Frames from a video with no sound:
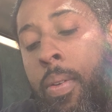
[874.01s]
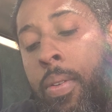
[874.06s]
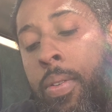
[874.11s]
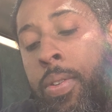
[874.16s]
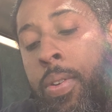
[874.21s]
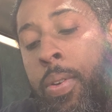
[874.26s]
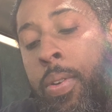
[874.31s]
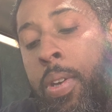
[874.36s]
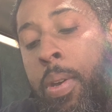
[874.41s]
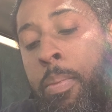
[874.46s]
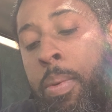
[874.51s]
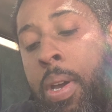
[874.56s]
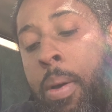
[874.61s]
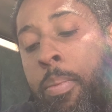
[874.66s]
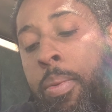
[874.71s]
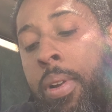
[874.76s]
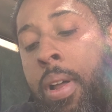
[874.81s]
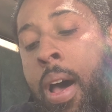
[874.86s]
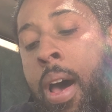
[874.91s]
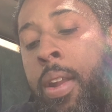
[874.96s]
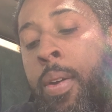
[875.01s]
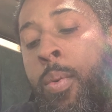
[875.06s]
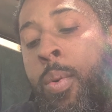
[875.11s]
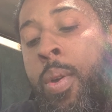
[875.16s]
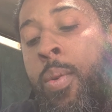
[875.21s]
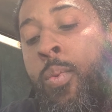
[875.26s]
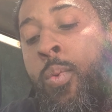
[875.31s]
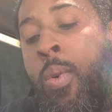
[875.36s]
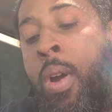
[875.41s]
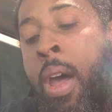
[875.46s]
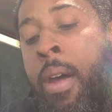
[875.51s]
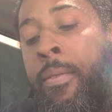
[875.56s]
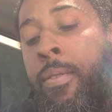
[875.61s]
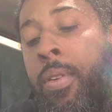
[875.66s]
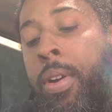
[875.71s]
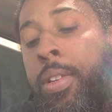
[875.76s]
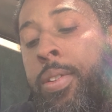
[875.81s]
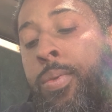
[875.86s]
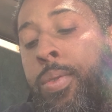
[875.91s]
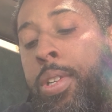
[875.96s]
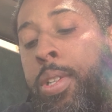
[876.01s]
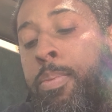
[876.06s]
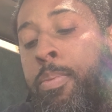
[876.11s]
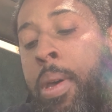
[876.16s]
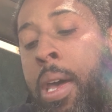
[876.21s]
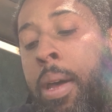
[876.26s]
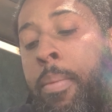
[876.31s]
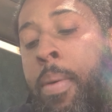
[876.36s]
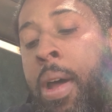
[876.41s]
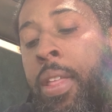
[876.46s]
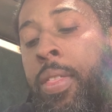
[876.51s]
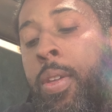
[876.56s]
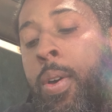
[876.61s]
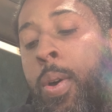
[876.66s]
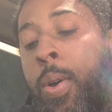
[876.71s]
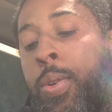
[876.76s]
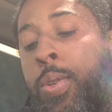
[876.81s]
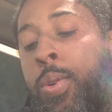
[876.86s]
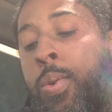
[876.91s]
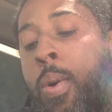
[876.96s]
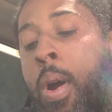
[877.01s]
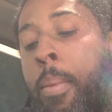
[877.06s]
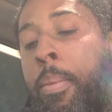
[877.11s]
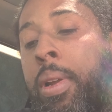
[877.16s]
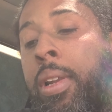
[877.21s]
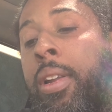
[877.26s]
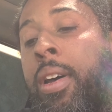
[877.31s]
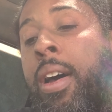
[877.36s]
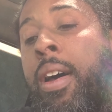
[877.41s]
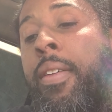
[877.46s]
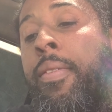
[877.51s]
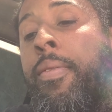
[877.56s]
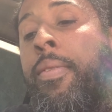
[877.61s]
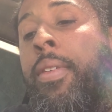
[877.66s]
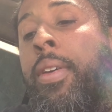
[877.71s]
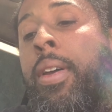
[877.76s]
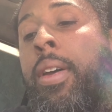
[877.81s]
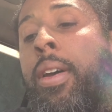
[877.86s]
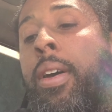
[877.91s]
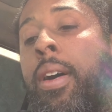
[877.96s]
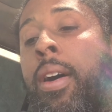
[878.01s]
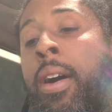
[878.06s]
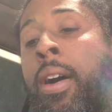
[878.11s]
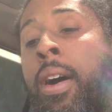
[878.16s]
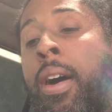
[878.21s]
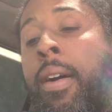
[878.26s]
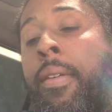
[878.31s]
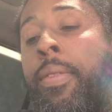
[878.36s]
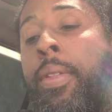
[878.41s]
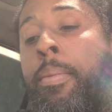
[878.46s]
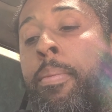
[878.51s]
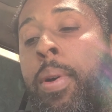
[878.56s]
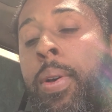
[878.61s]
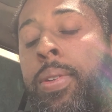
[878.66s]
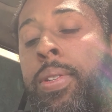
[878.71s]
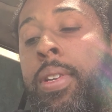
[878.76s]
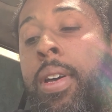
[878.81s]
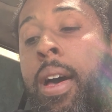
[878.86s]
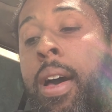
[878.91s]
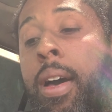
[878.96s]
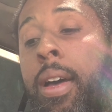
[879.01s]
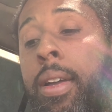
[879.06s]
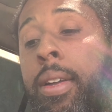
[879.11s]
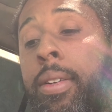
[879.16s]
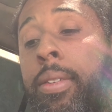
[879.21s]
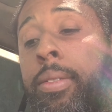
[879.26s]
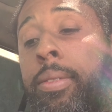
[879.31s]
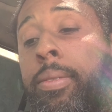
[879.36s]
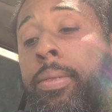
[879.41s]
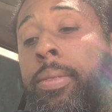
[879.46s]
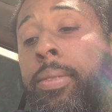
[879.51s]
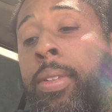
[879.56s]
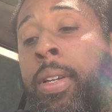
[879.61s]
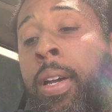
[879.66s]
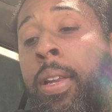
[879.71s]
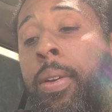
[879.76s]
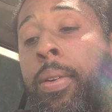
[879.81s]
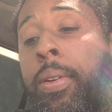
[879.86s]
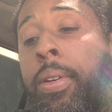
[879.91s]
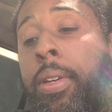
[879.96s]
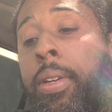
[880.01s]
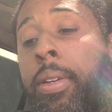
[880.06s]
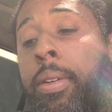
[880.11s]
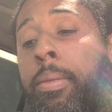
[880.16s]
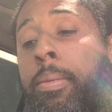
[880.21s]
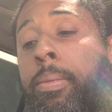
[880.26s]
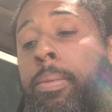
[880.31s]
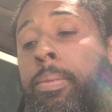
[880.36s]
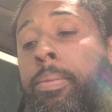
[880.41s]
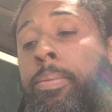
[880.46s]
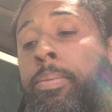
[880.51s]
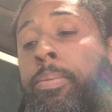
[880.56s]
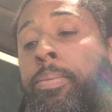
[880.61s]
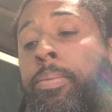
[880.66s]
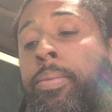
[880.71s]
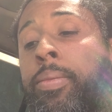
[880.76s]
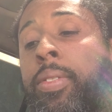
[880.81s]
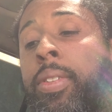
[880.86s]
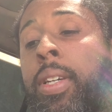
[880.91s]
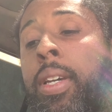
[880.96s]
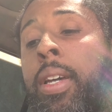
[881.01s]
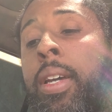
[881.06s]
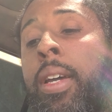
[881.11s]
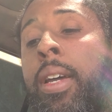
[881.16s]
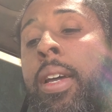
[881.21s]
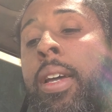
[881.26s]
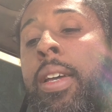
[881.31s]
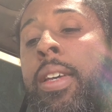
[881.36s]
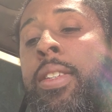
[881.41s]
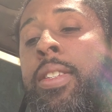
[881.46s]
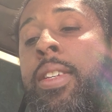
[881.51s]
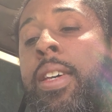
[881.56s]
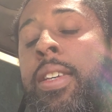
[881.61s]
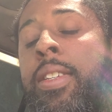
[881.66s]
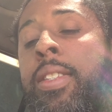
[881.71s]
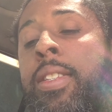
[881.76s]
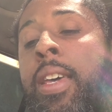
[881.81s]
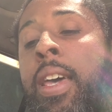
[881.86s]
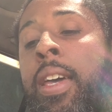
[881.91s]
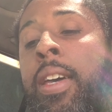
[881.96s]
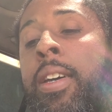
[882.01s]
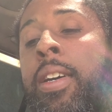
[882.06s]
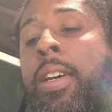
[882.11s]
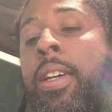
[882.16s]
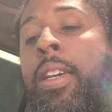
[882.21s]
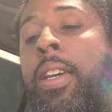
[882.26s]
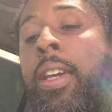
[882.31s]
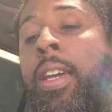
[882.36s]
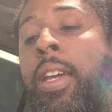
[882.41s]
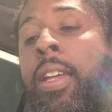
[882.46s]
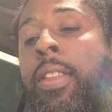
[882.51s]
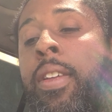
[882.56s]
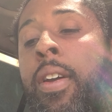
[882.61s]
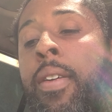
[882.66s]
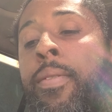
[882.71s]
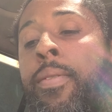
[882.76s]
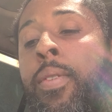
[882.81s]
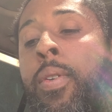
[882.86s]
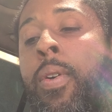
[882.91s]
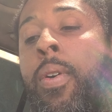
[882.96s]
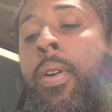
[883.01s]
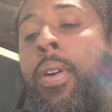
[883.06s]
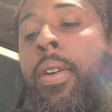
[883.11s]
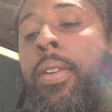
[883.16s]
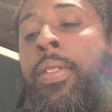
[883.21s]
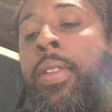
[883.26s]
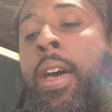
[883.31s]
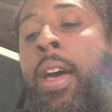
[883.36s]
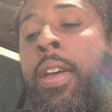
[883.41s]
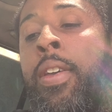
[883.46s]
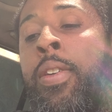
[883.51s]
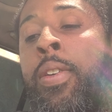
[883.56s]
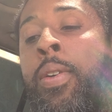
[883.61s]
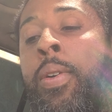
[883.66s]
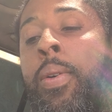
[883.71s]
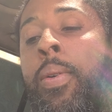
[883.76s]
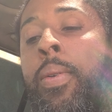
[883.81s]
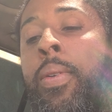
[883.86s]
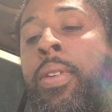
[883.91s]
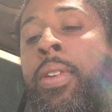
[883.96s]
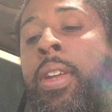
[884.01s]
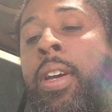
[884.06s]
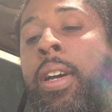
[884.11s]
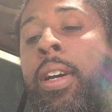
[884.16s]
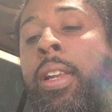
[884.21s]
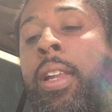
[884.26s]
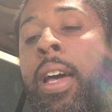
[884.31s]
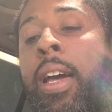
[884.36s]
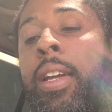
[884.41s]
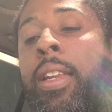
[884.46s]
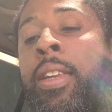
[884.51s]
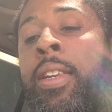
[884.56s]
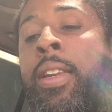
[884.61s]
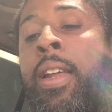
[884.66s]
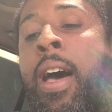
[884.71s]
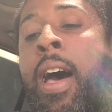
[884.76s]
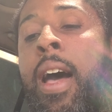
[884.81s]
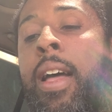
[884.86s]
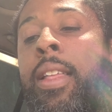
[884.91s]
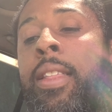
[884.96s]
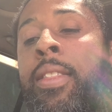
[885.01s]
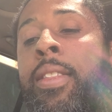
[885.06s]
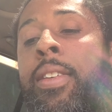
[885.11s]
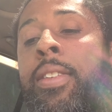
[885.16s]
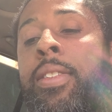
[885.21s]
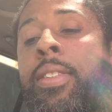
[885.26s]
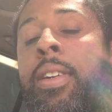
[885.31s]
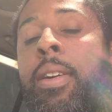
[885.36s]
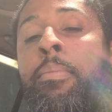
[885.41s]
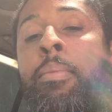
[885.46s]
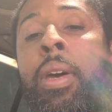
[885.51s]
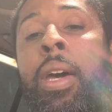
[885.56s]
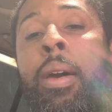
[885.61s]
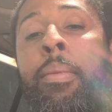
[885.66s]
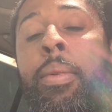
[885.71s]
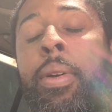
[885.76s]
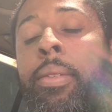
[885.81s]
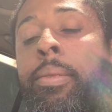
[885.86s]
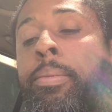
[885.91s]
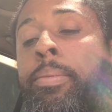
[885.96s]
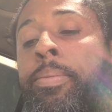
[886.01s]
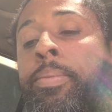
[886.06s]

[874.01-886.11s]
so you can be applauded with reverence, respect by those who are beloved of the Most High, Elohim. It says, Take good heed, therefore, that you neglect not this commandment.